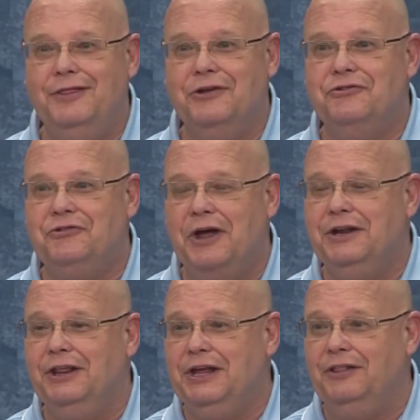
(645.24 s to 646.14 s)
Then
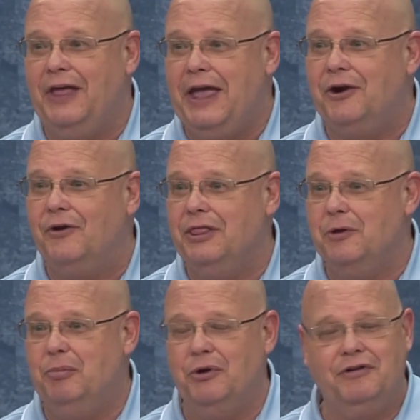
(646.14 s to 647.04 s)
suddenly, later in
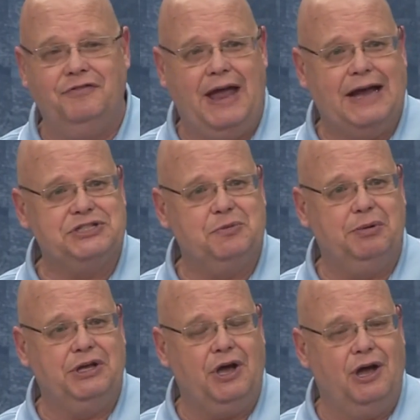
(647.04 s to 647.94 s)
the book of Acts, it
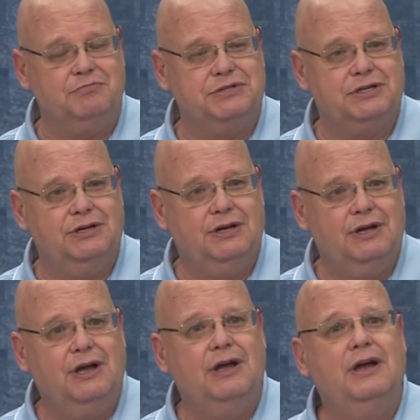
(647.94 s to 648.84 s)
becomes
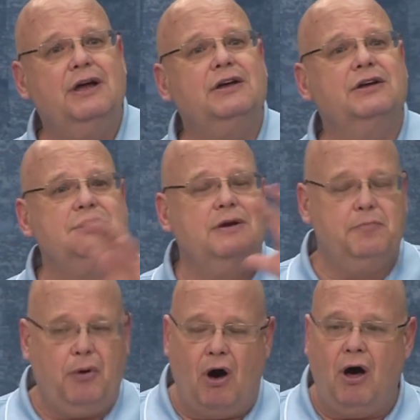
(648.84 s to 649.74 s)

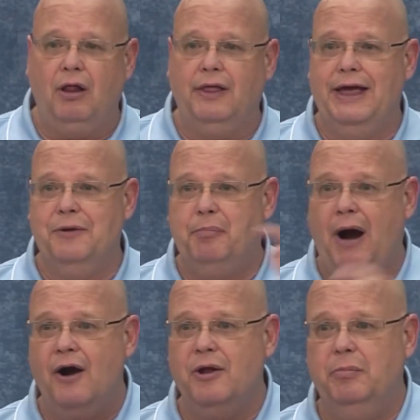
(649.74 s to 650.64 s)
Paul and
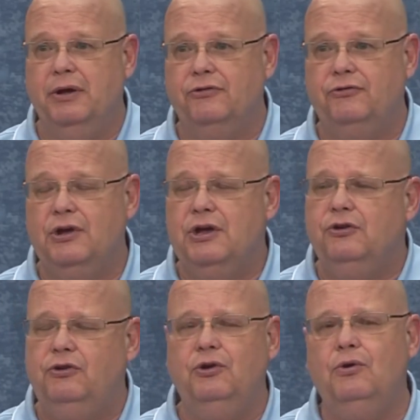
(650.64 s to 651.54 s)
Barnabas.
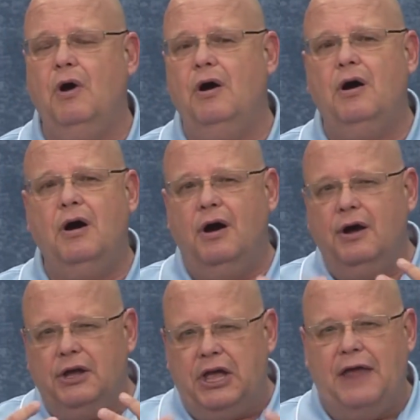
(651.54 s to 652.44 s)
Do you
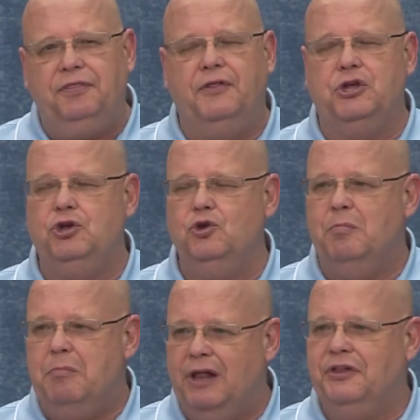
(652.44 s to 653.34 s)
get the
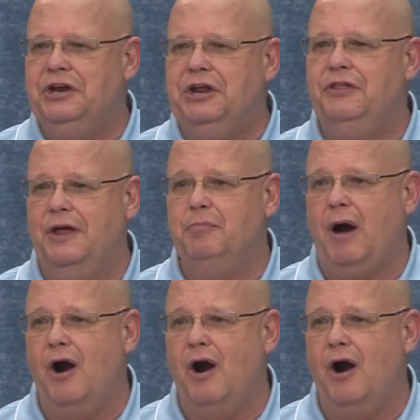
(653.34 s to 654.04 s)
humility that